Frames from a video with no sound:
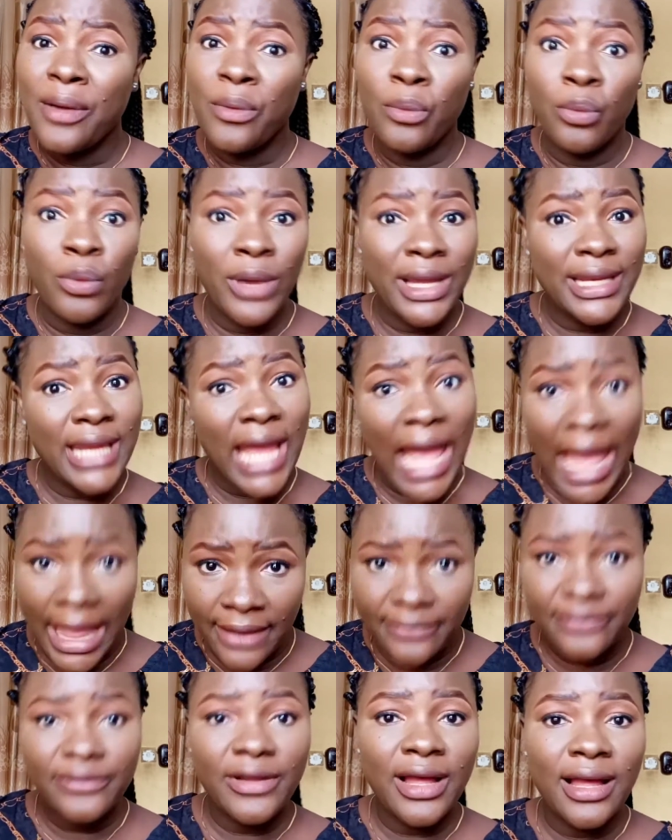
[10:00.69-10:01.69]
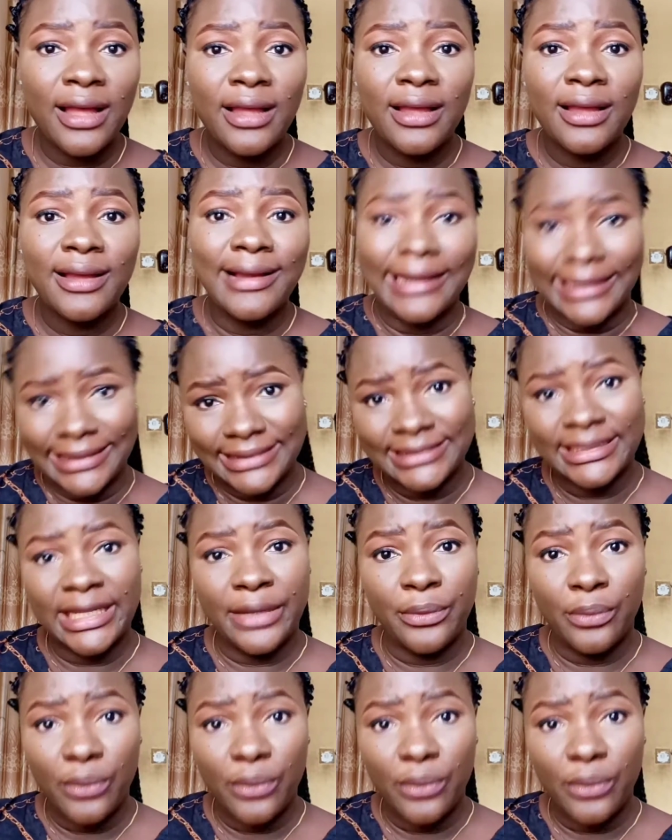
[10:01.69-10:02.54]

whenever they